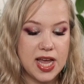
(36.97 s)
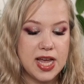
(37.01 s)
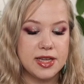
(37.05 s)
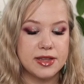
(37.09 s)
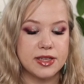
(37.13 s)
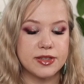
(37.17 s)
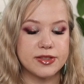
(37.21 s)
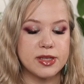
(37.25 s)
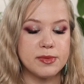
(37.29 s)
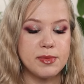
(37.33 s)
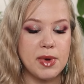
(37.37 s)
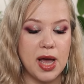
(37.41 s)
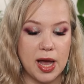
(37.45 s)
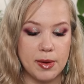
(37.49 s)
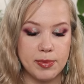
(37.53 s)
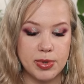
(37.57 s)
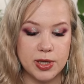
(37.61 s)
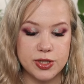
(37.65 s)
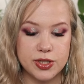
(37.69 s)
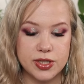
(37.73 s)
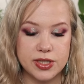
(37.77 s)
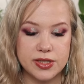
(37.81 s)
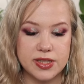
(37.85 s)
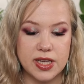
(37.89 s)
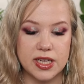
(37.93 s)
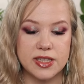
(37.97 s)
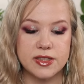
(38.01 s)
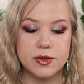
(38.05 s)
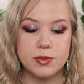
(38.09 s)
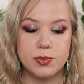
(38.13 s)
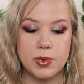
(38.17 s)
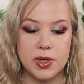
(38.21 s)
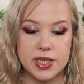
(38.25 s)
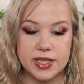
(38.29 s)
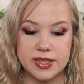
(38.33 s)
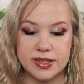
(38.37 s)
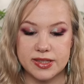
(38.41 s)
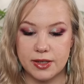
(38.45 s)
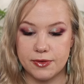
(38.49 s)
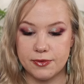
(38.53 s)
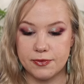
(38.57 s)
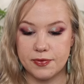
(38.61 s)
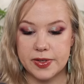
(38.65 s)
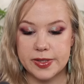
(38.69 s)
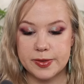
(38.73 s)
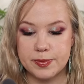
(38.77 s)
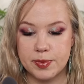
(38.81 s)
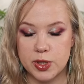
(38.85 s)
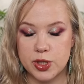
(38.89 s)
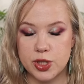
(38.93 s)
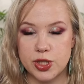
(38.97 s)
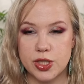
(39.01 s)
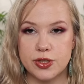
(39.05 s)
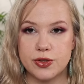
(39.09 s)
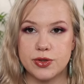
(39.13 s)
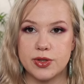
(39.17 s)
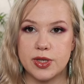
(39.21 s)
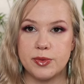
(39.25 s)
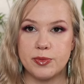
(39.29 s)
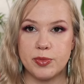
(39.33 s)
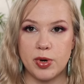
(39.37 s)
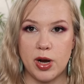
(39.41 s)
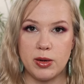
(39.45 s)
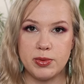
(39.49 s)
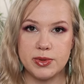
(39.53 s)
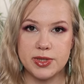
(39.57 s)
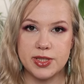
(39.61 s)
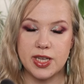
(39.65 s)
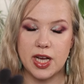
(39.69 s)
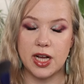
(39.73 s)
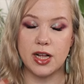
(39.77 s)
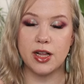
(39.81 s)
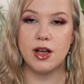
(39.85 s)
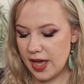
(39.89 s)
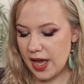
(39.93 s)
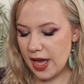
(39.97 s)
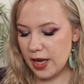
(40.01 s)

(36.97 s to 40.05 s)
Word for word: There's some eye brushes as well as some face brushes, you can probably tell.